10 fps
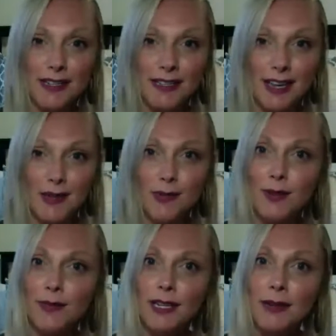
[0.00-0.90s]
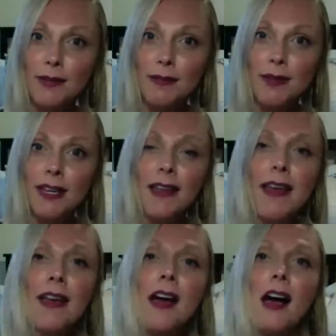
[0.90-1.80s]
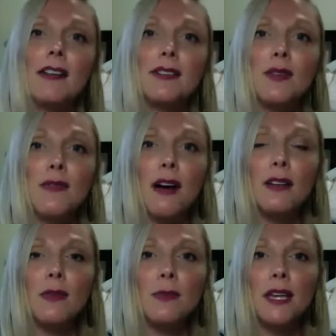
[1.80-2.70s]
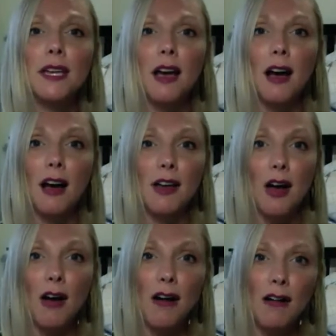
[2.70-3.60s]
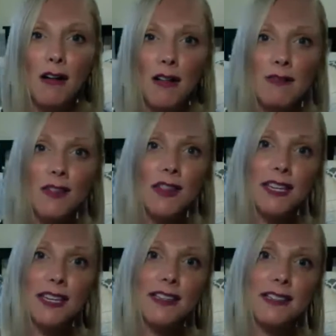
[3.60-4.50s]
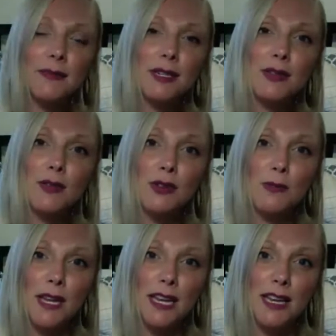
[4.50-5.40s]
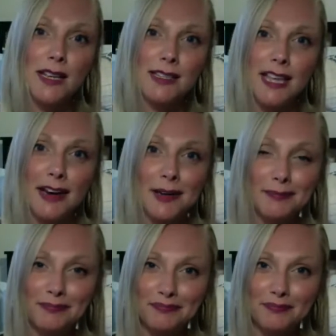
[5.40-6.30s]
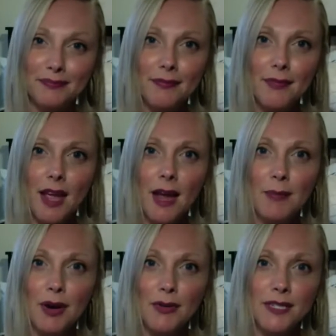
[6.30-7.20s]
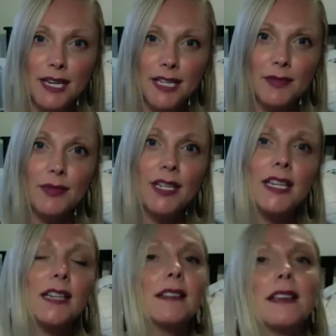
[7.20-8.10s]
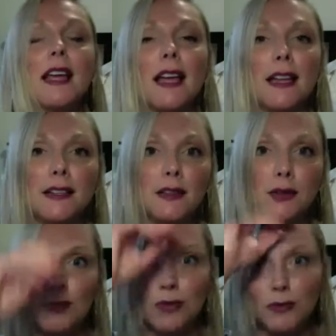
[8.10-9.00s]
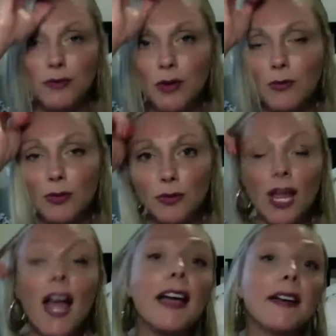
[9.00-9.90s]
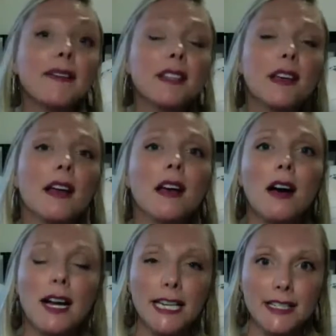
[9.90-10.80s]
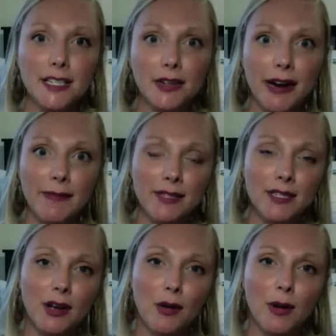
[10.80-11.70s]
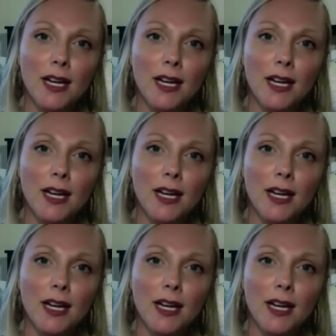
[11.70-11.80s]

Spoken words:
schedule a reading with me. Also follow me on all of the links in my social media is there. I post daily readings and new moon, full moon lives on Instagram. So